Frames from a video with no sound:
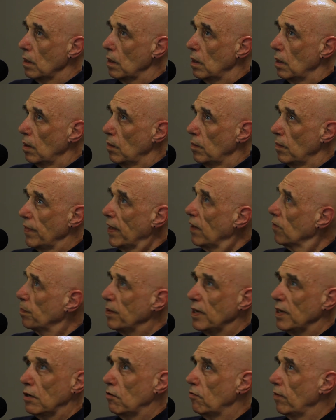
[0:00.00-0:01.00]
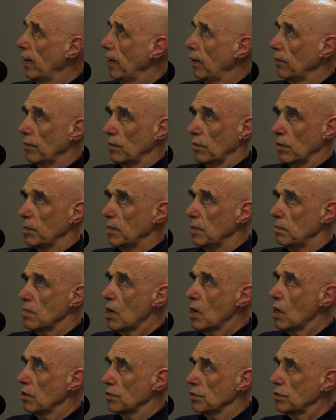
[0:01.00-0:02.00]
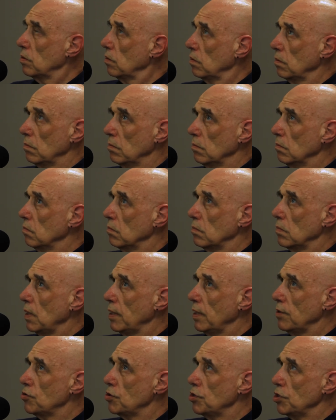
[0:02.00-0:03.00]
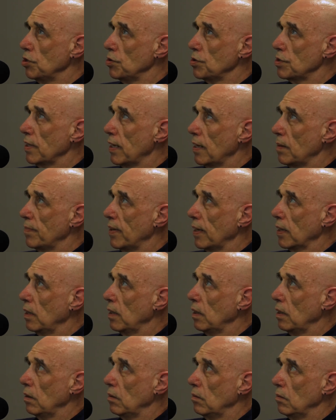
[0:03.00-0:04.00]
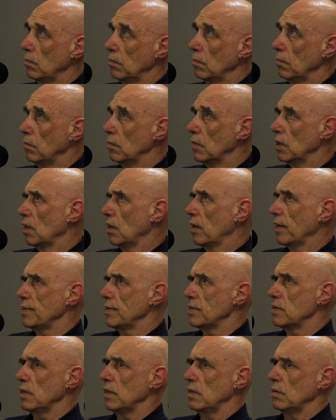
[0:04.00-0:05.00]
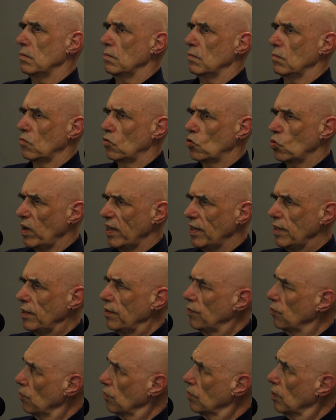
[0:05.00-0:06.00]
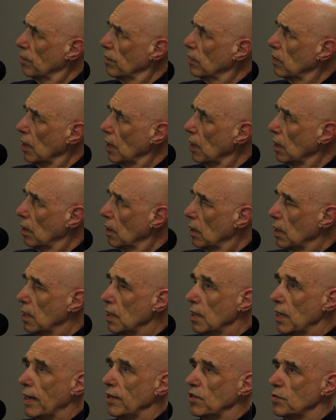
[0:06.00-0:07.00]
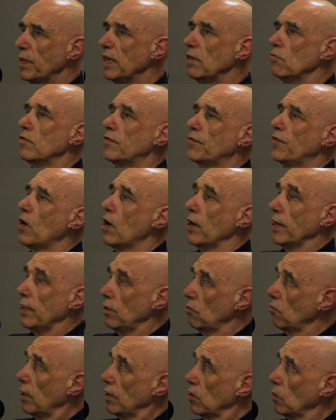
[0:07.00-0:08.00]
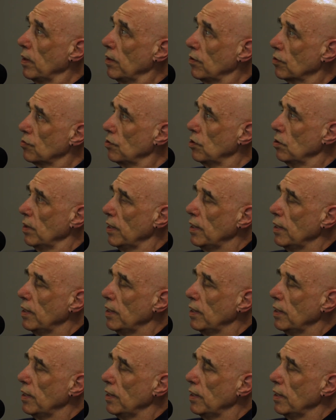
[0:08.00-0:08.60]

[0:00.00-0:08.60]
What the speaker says: That's been around. I mean, Marston introduced that back in the 1920s or something, and it's been refined right the way through.